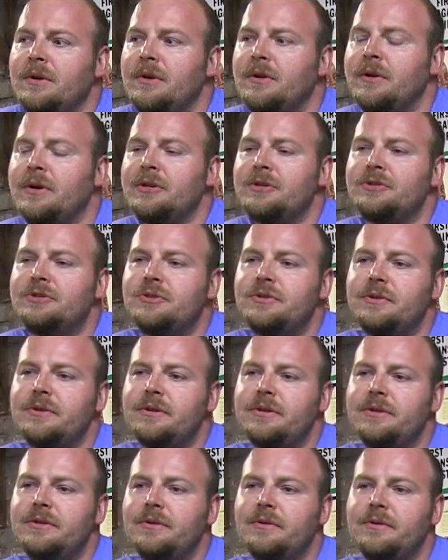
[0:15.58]
I
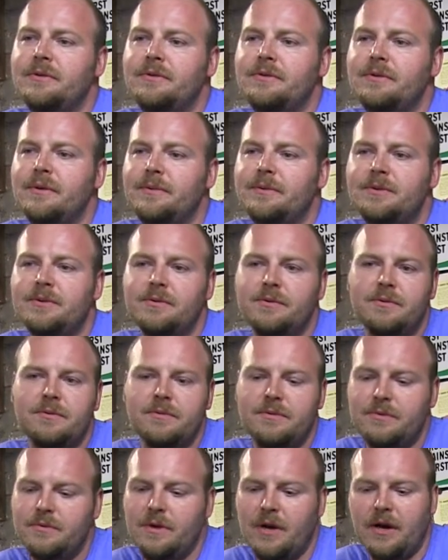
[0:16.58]
enjoyed going through. I went
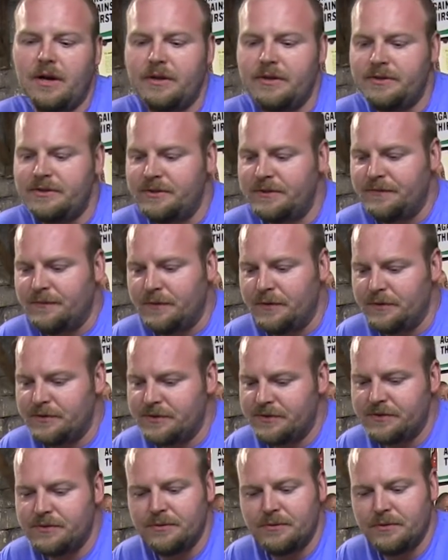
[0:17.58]
through college, did 4 years
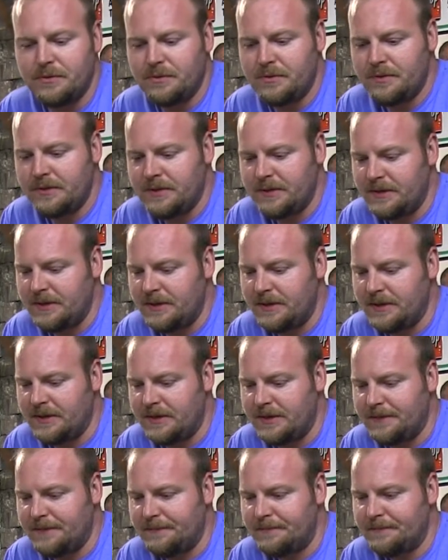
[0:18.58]
of school in
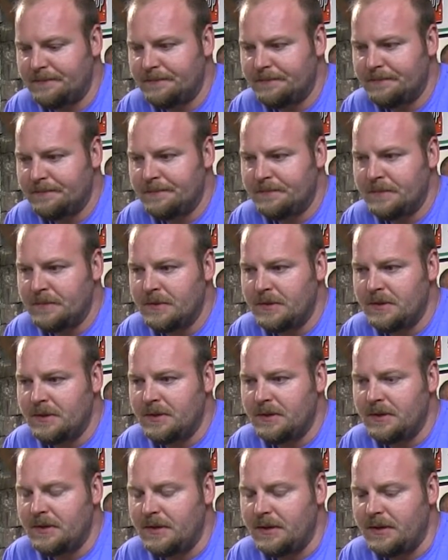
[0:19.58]

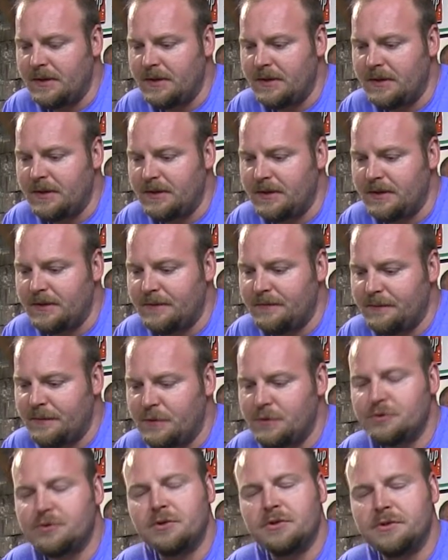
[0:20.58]

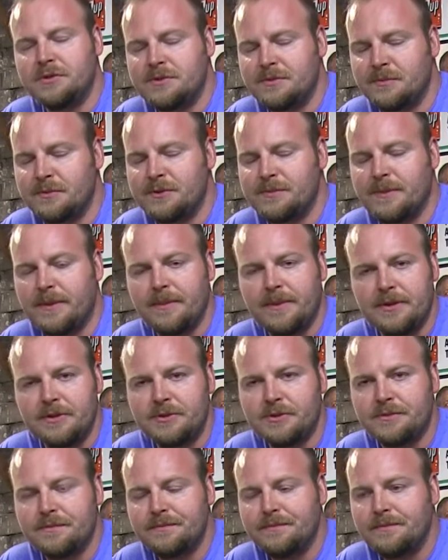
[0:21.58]
photojournalism was my
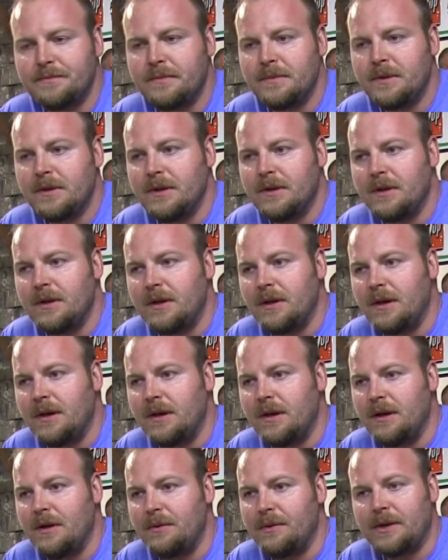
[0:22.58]
major.
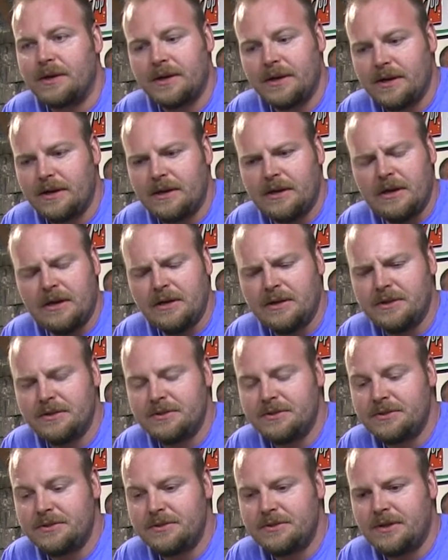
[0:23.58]
When I got out of
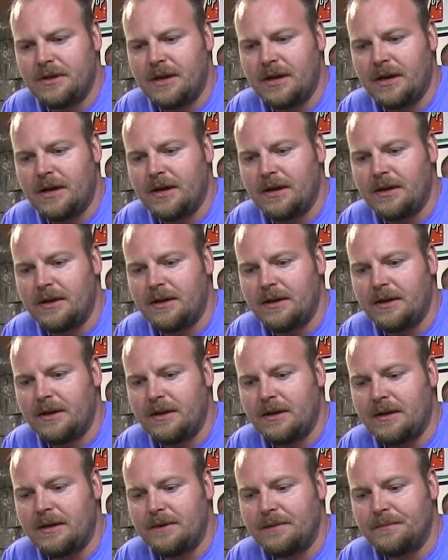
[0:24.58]
college,
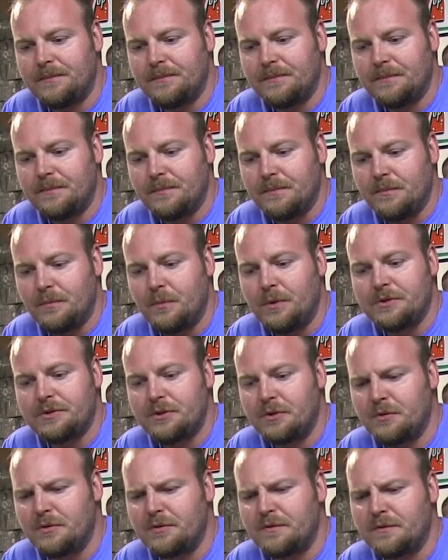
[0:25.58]
I went to
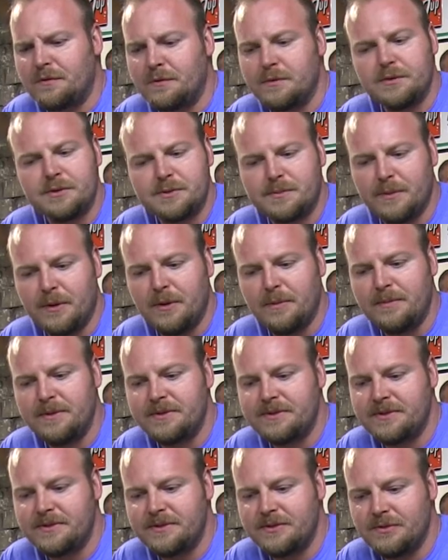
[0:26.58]
go work for a real small
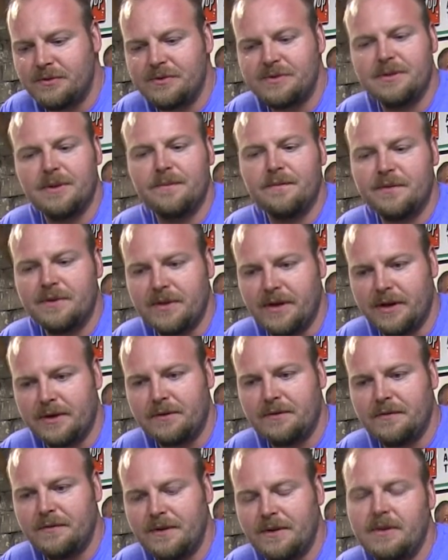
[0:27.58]
business doing some
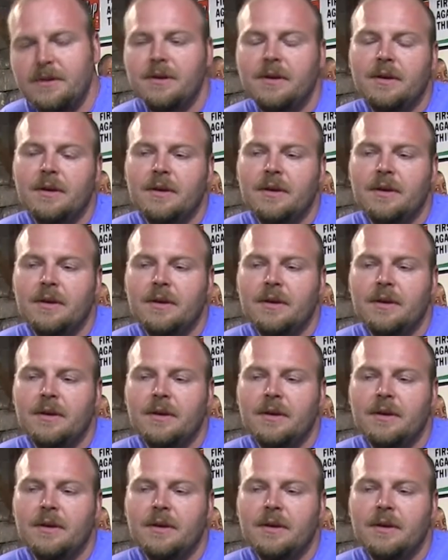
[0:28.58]
photography.